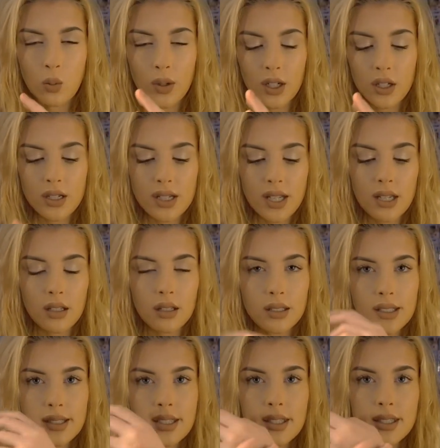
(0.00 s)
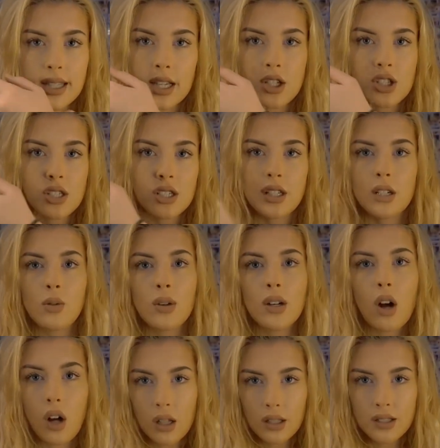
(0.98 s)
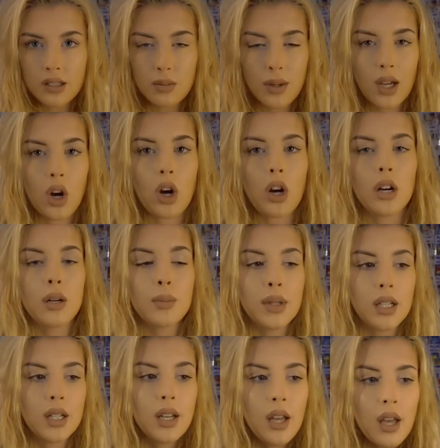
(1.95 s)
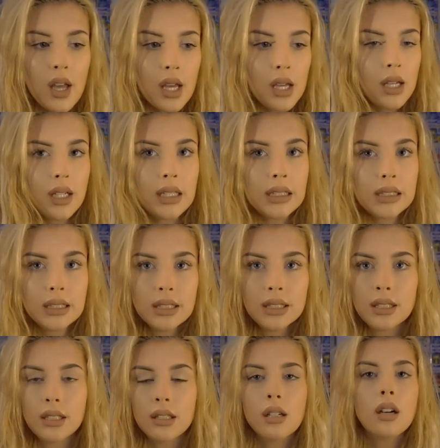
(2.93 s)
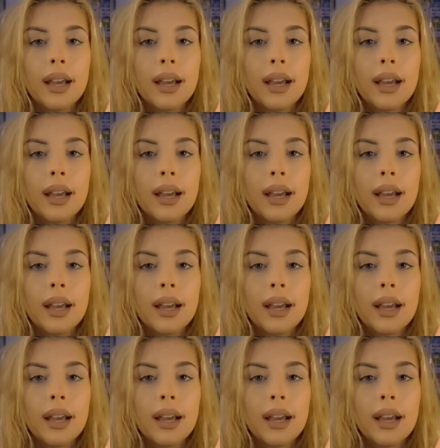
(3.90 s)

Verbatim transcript: weird tingling sensation and it went all into my arm and ugh.